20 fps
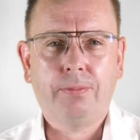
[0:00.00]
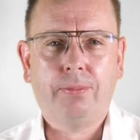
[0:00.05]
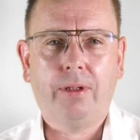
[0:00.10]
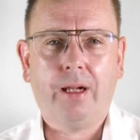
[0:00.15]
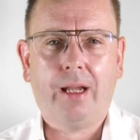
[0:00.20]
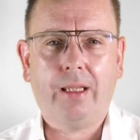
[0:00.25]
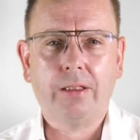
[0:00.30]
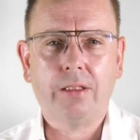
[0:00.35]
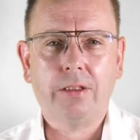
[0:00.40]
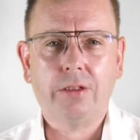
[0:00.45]

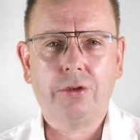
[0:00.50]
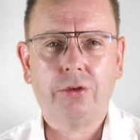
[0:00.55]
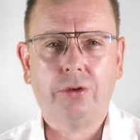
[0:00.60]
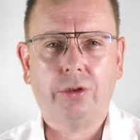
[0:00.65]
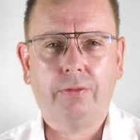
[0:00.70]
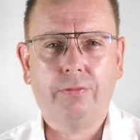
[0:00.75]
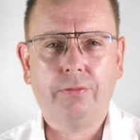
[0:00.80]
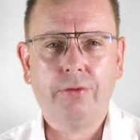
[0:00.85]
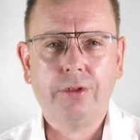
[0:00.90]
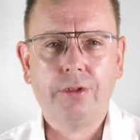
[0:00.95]
brand and
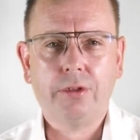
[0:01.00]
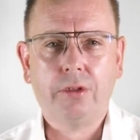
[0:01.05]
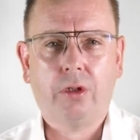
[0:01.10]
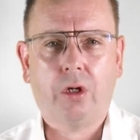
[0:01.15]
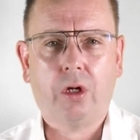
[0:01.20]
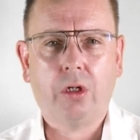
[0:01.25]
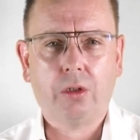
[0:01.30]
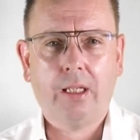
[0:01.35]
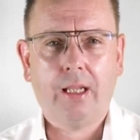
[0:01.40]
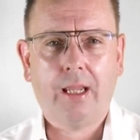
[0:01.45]
service,
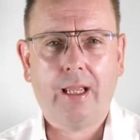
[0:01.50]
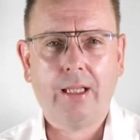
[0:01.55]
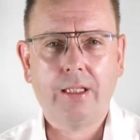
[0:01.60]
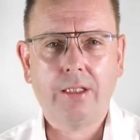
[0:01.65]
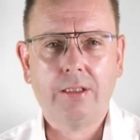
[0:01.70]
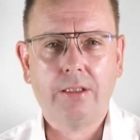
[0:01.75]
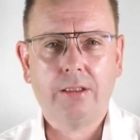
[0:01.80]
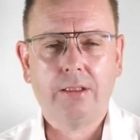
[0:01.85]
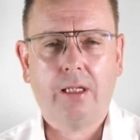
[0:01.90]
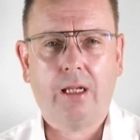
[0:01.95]
our
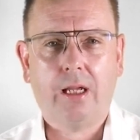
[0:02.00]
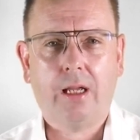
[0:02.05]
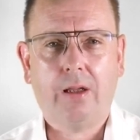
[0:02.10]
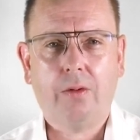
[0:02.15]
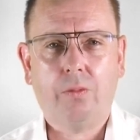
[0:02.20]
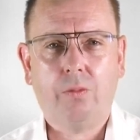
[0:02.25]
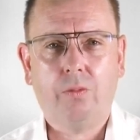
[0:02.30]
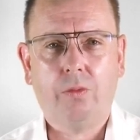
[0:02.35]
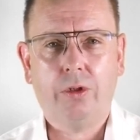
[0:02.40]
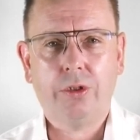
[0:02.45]
clients,
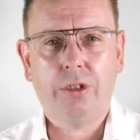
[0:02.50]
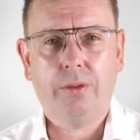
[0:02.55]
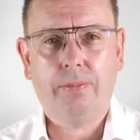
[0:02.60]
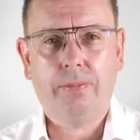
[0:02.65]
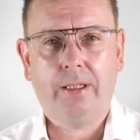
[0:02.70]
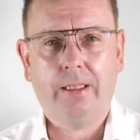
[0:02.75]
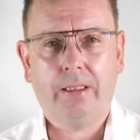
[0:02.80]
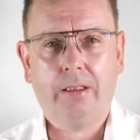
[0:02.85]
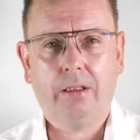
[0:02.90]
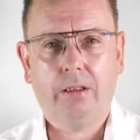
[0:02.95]
which have
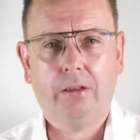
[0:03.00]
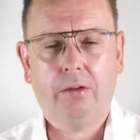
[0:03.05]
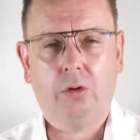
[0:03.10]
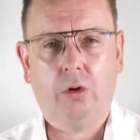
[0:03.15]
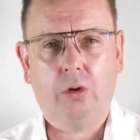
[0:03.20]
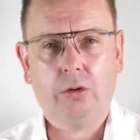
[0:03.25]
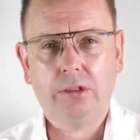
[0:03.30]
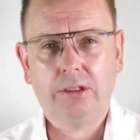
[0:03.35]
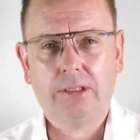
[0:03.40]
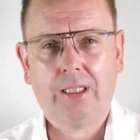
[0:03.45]
been
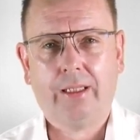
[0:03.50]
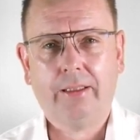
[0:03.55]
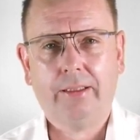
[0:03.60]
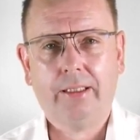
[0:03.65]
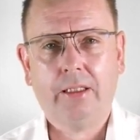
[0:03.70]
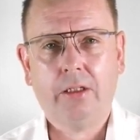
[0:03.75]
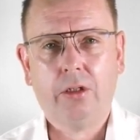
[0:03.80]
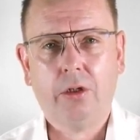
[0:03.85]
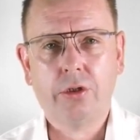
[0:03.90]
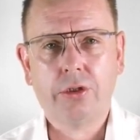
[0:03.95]

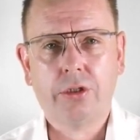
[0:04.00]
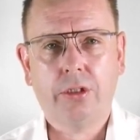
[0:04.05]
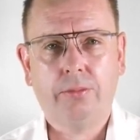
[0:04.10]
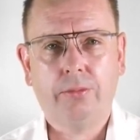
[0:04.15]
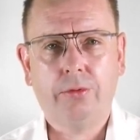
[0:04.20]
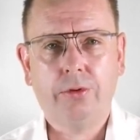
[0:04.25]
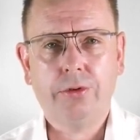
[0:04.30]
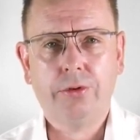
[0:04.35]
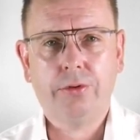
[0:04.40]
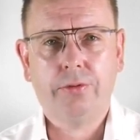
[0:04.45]
long-standing
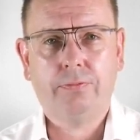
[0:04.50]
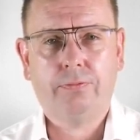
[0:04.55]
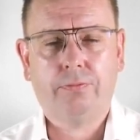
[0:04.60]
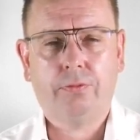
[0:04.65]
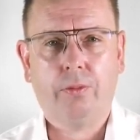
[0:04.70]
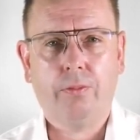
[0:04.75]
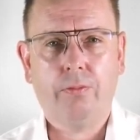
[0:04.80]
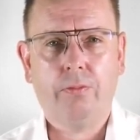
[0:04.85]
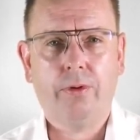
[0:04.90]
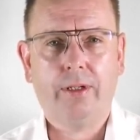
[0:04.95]
customers
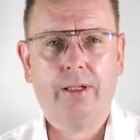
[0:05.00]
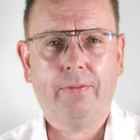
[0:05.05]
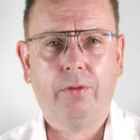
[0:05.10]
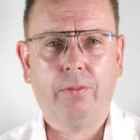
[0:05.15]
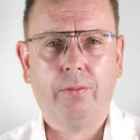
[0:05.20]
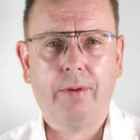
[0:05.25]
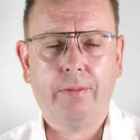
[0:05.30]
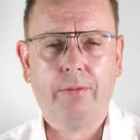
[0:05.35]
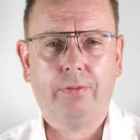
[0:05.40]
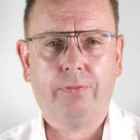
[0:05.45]
from
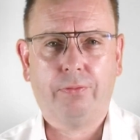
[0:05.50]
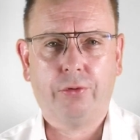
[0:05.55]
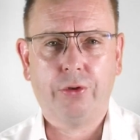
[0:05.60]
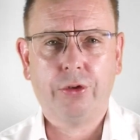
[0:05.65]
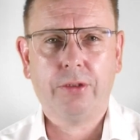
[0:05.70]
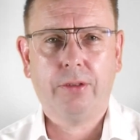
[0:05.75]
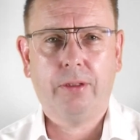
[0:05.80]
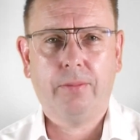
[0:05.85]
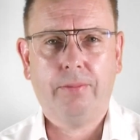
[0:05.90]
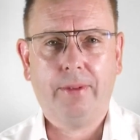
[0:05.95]
whenever we were
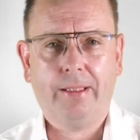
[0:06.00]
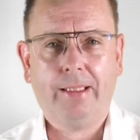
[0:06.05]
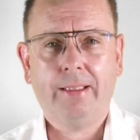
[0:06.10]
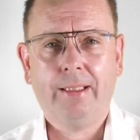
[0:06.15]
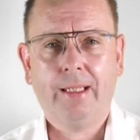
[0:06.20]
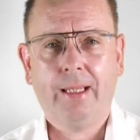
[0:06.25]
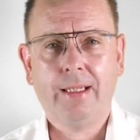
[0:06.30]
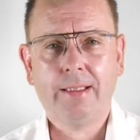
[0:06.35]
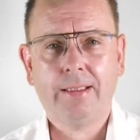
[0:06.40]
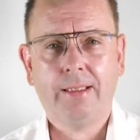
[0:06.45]
first beta
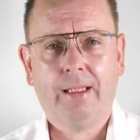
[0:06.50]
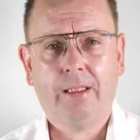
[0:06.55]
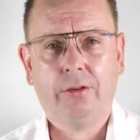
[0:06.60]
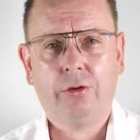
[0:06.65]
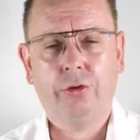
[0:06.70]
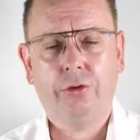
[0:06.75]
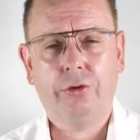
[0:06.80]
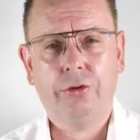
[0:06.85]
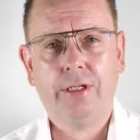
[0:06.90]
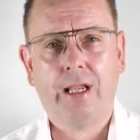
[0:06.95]
testing
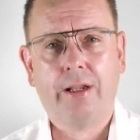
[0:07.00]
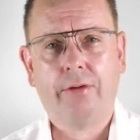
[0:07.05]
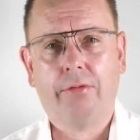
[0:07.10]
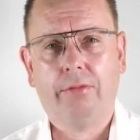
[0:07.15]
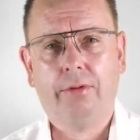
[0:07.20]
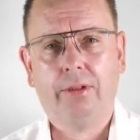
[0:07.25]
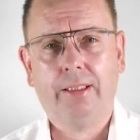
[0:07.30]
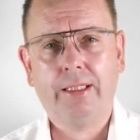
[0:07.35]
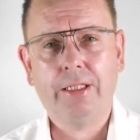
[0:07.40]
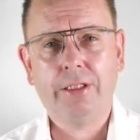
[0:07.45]
to
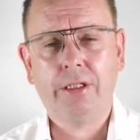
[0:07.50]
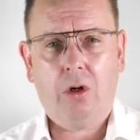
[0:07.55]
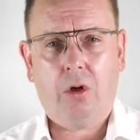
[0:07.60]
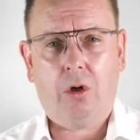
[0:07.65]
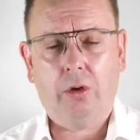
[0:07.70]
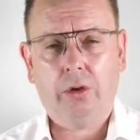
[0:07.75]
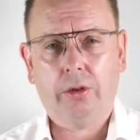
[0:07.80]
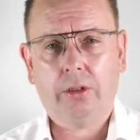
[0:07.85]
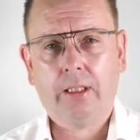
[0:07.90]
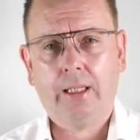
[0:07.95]
general release,
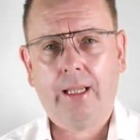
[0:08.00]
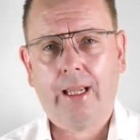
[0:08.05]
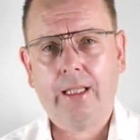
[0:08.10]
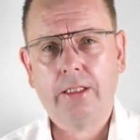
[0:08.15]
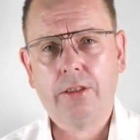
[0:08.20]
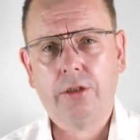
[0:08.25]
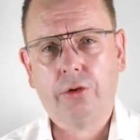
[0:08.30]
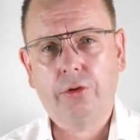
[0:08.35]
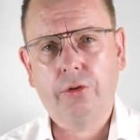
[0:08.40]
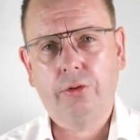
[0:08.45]
all our
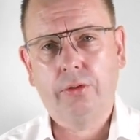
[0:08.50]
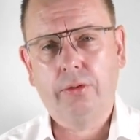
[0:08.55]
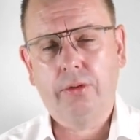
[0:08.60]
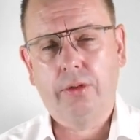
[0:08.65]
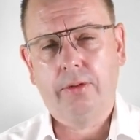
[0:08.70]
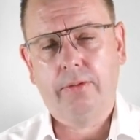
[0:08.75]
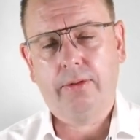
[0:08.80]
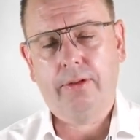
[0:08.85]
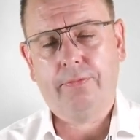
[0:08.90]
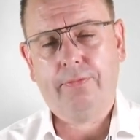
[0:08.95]
clients are
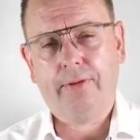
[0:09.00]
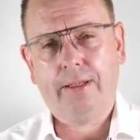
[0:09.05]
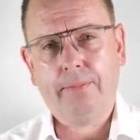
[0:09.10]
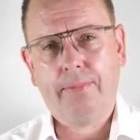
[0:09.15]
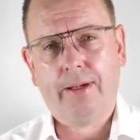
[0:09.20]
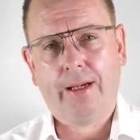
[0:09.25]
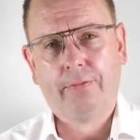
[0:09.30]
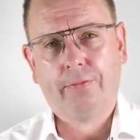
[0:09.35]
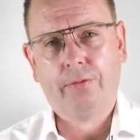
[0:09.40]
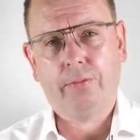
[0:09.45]
good. The
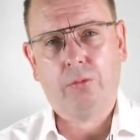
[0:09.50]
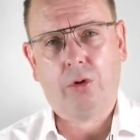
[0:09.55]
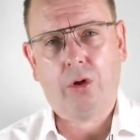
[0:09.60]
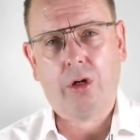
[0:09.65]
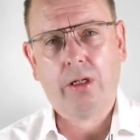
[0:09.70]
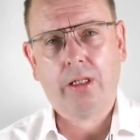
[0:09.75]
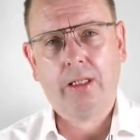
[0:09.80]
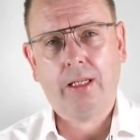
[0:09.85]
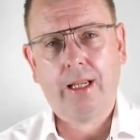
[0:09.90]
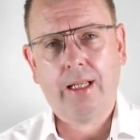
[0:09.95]
feedback from
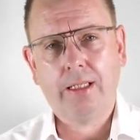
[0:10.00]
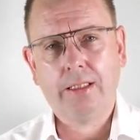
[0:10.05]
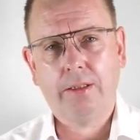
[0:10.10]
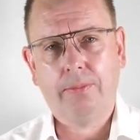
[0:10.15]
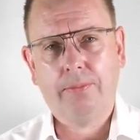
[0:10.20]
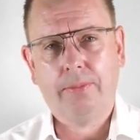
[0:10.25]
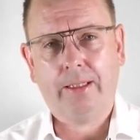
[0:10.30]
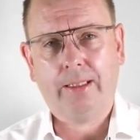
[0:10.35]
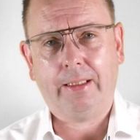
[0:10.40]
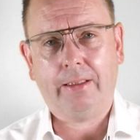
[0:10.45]
our clients
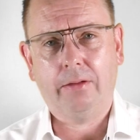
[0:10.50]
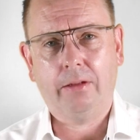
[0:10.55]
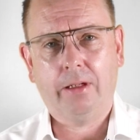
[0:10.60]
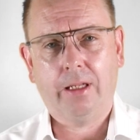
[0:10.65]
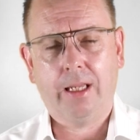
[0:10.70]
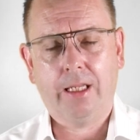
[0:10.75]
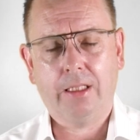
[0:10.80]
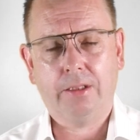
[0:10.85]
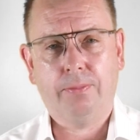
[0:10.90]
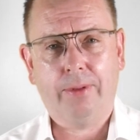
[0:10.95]
has
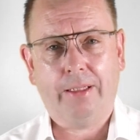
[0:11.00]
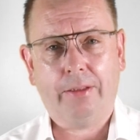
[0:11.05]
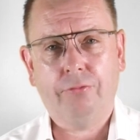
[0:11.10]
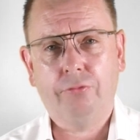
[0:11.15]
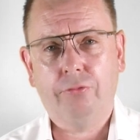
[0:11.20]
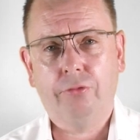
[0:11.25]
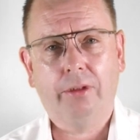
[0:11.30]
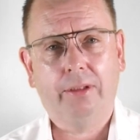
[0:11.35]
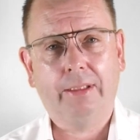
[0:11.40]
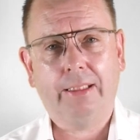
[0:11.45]

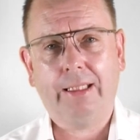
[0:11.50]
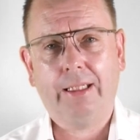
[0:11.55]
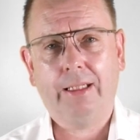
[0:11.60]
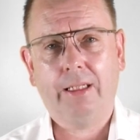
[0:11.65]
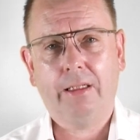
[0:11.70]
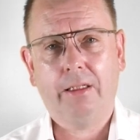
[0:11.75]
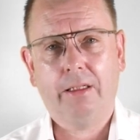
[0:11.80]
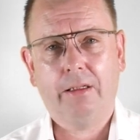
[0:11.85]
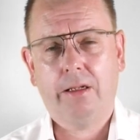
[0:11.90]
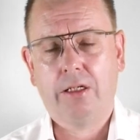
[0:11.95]
been really
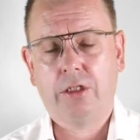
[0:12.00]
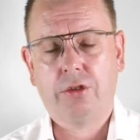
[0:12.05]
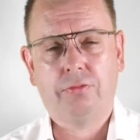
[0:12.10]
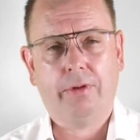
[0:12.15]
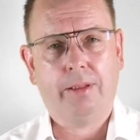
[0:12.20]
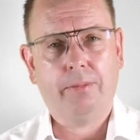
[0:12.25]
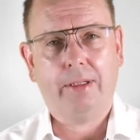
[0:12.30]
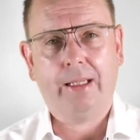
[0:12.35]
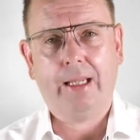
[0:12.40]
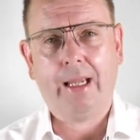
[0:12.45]

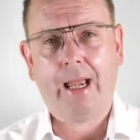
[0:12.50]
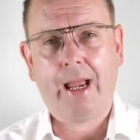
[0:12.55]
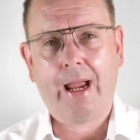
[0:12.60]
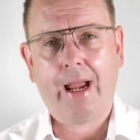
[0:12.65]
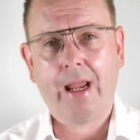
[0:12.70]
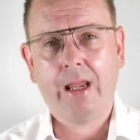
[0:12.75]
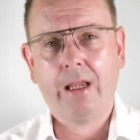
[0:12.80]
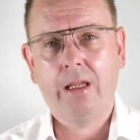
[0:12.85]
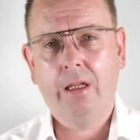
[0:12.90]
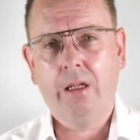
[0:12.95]
extremely
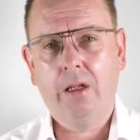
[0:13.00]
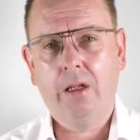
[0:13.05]
high.